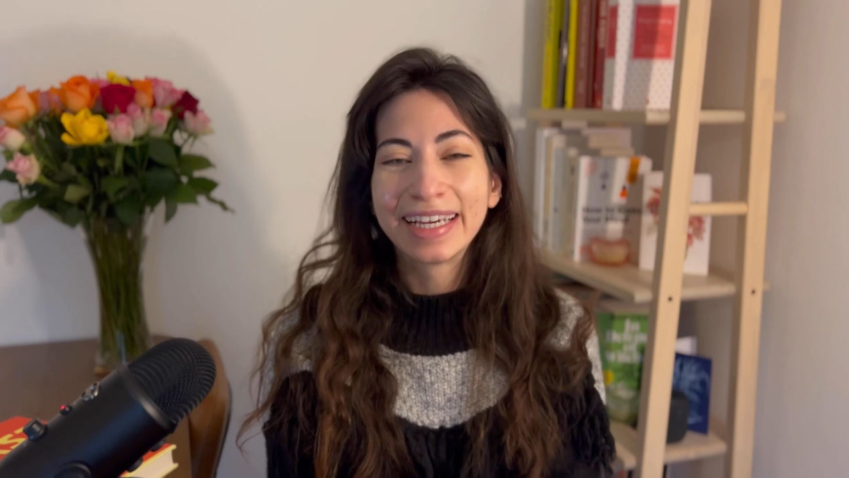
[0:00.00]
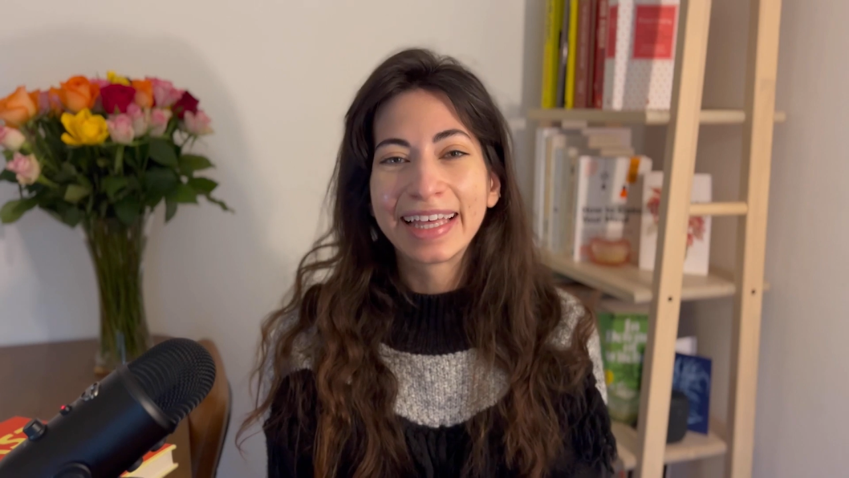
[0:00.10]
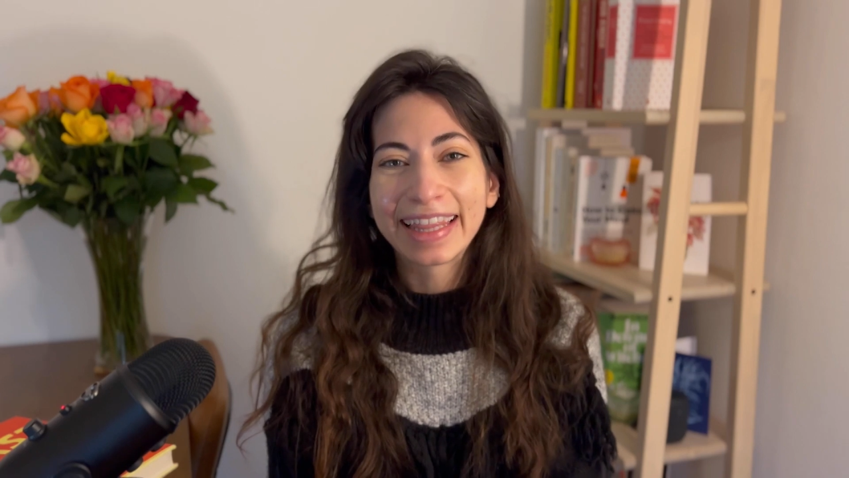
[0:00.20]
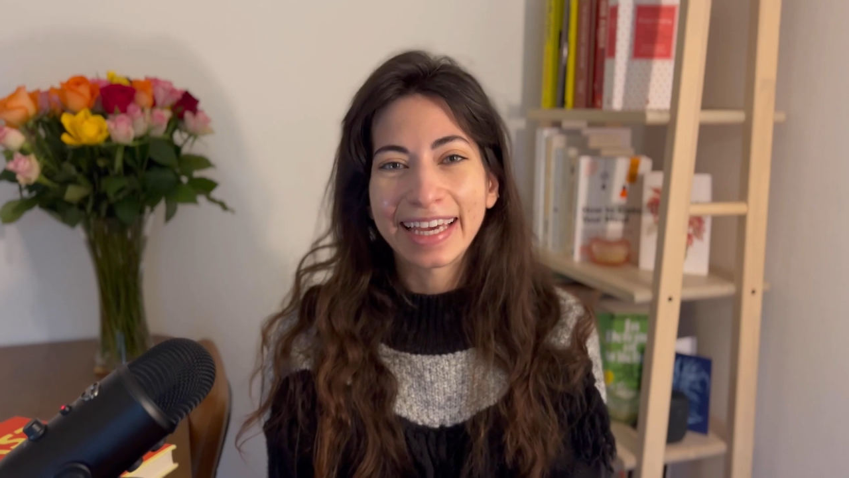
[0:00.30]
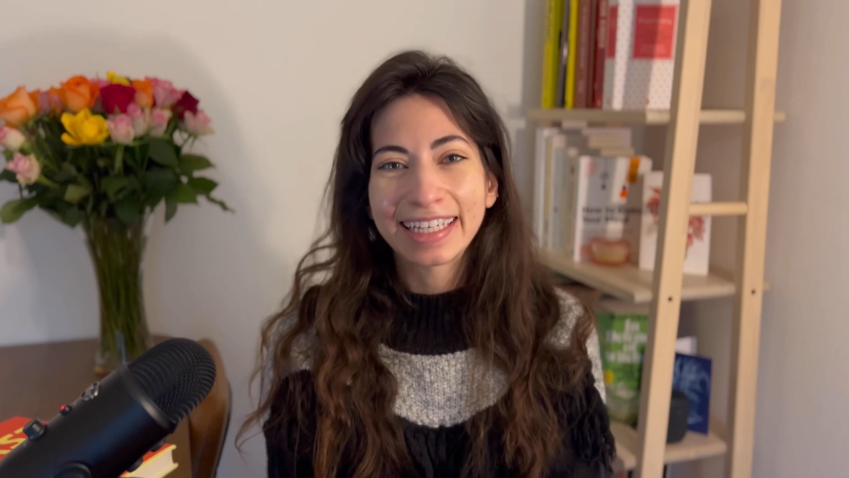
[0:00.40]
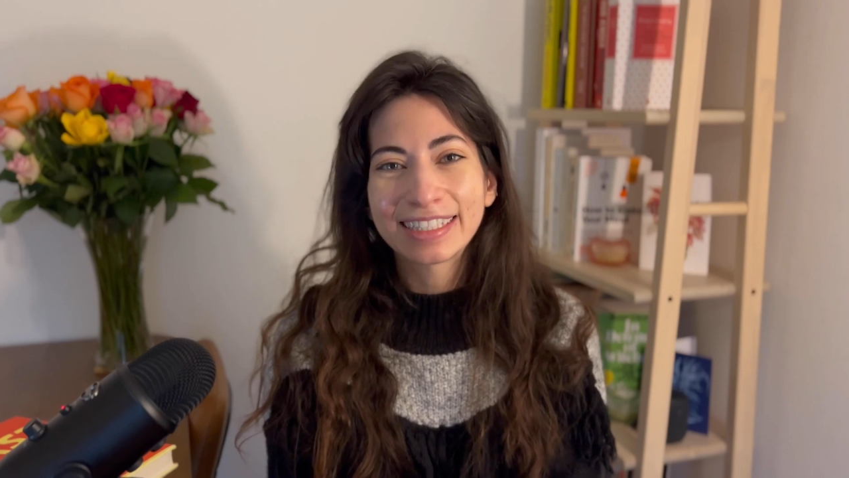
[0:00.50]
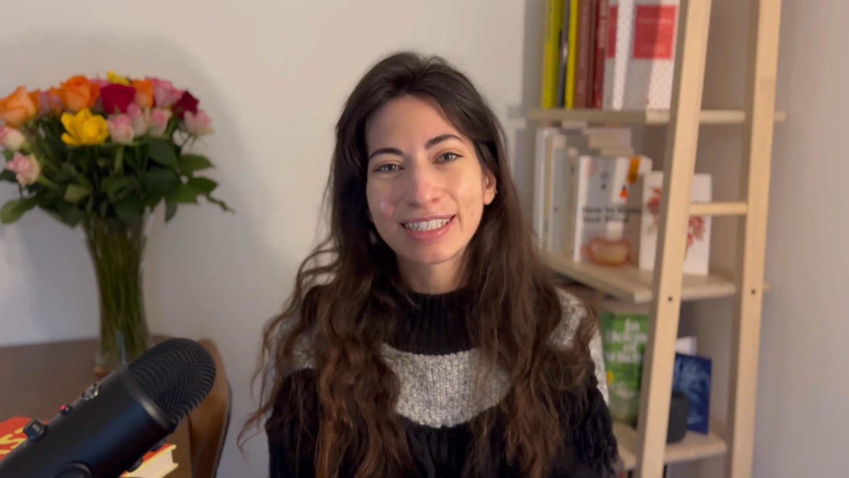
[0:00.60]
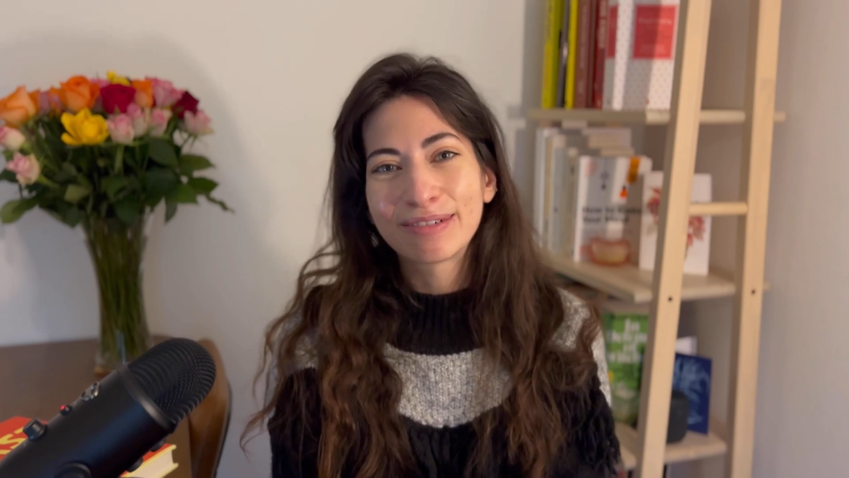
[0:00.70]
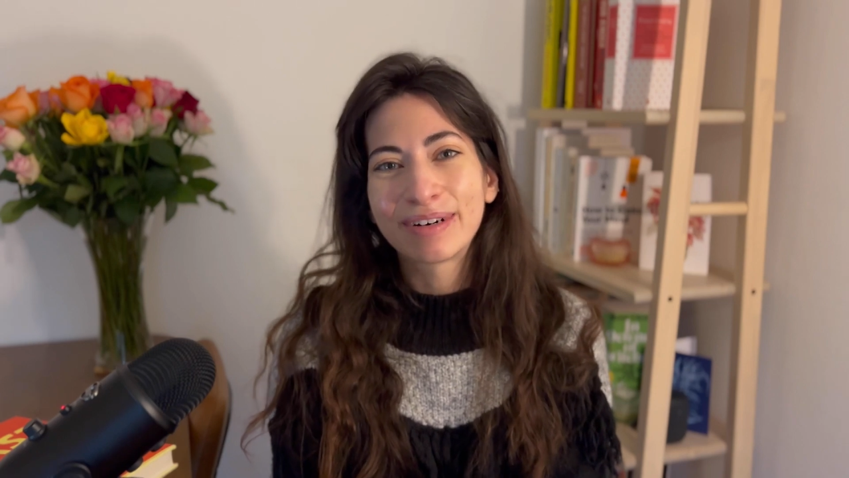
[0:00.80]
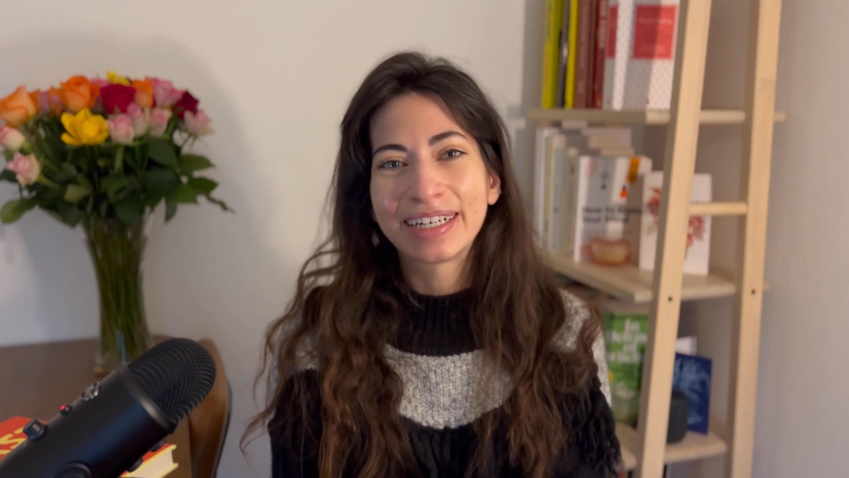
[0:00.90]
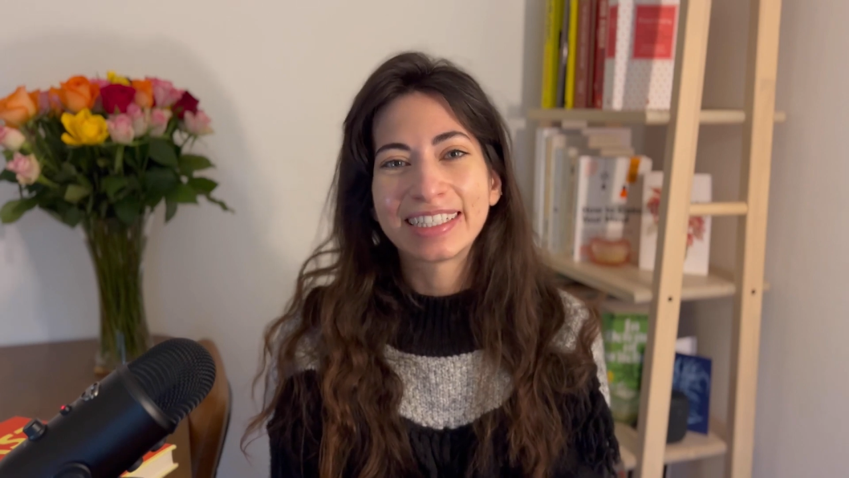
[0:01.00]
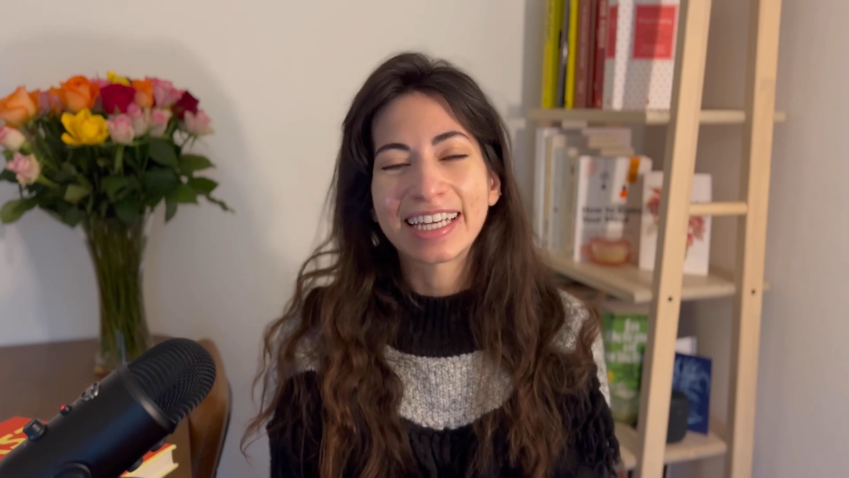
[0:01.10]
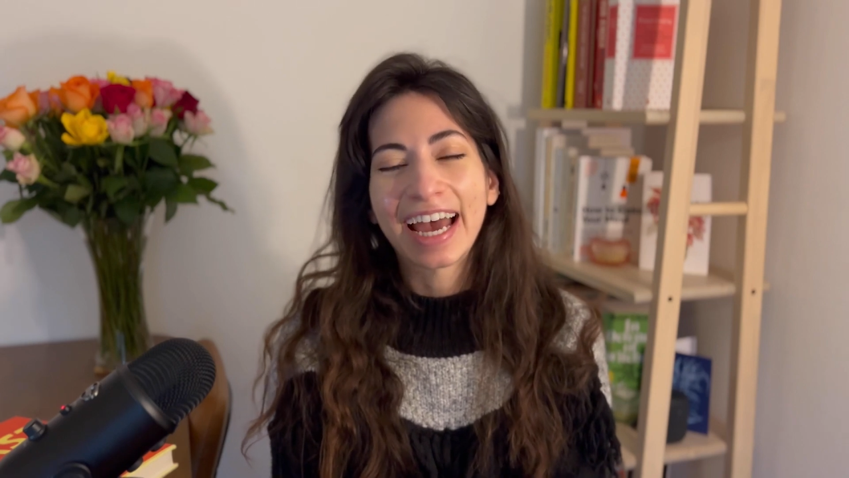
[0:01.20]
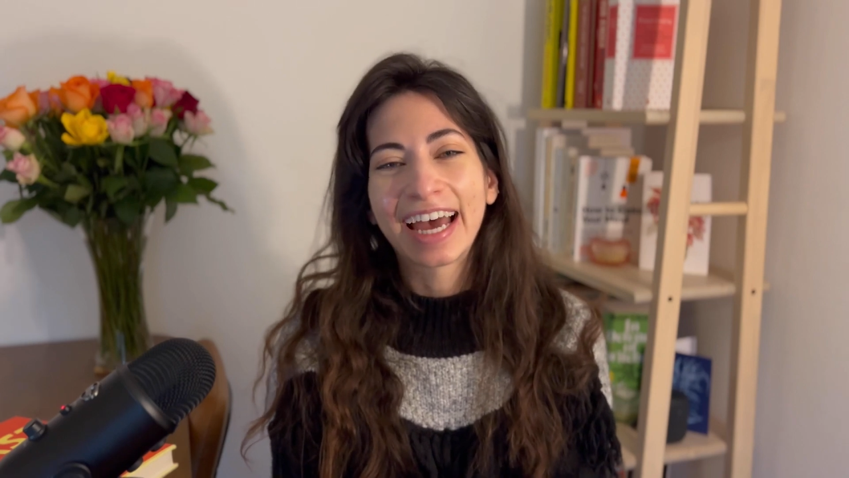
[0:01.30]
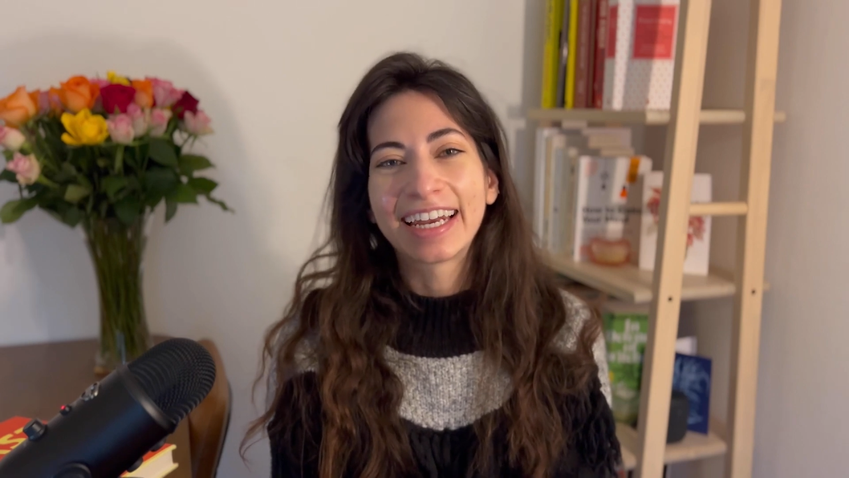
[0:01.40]
Thank you so much,
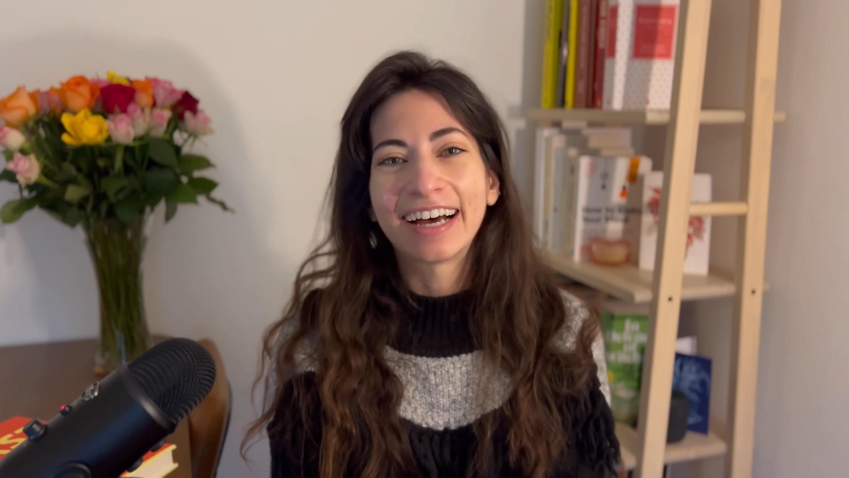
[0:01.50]
and